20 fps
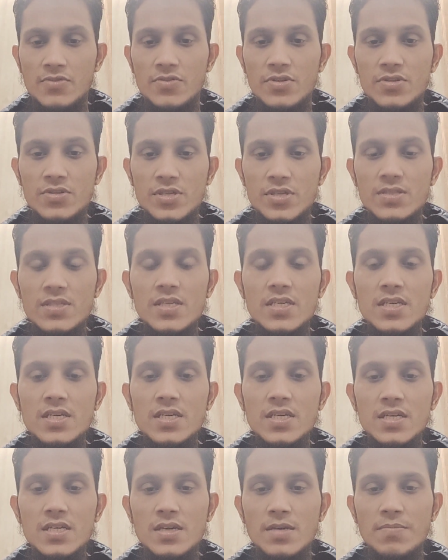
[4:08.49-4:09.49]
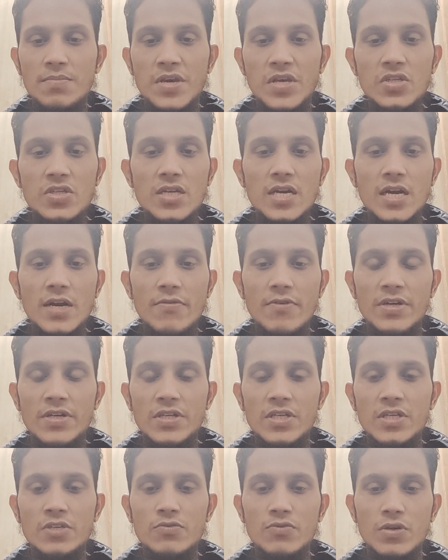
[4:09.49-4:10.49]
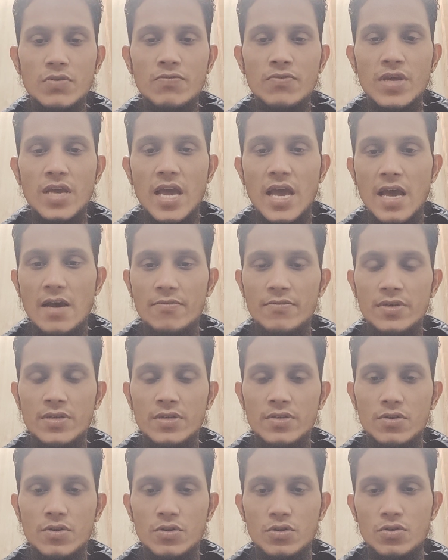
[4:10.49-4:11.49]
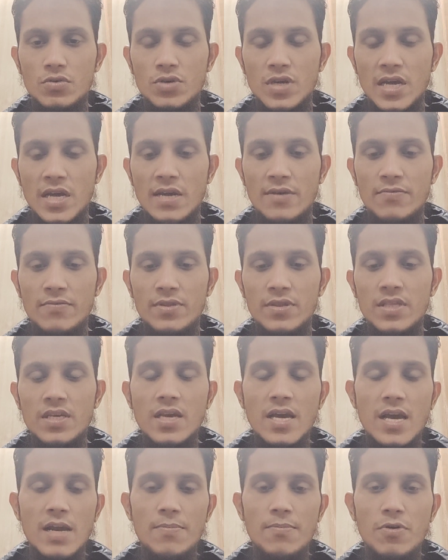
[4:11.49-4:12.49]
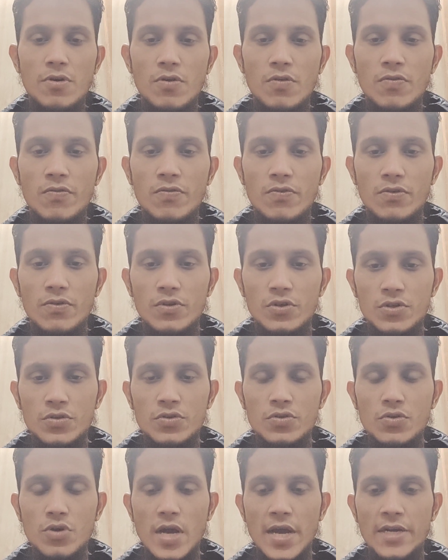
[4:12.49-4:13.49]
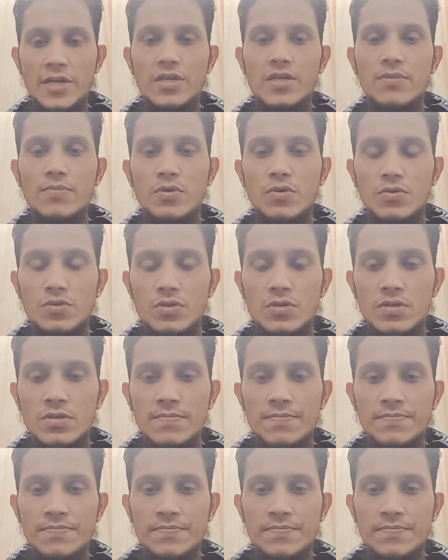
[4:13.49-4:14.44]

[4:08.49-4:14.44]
This is the major advantage what we have in AutoCAD with the help of attributes.